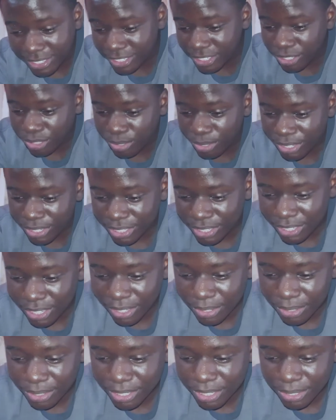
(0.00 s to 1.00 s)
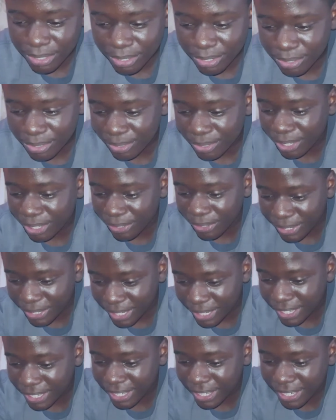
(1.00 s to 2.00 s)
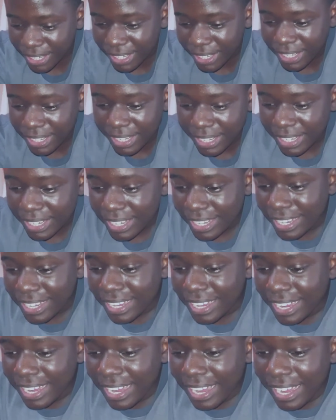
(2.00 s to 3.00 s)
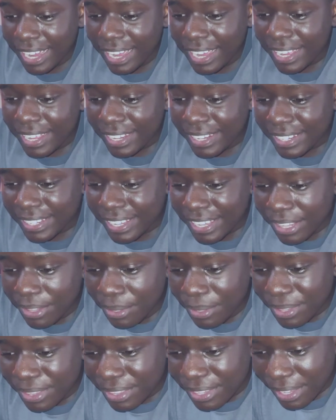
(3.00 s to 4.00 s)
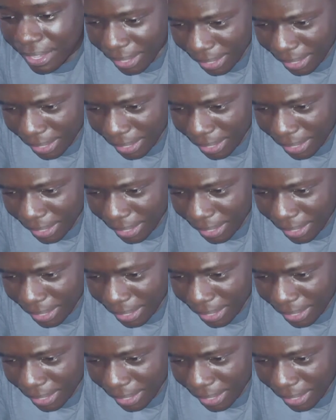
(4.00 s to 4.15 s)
is twice in a row. Shout out to Leon again. And the other one